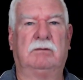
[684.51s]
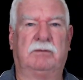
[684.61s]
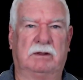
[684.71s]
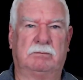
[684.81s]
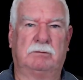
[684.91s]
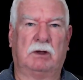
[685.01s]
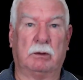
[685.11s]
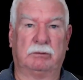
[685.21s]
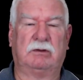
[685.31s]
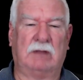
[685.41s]
of the
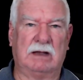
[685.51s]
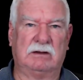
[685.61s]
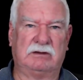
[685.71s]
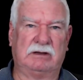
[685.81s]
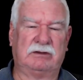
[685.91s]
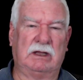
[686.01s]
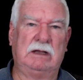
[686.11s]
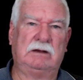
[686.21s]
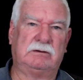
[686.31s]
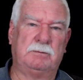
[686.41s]
Colts, the under
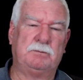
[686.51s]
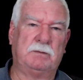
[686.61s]
16s,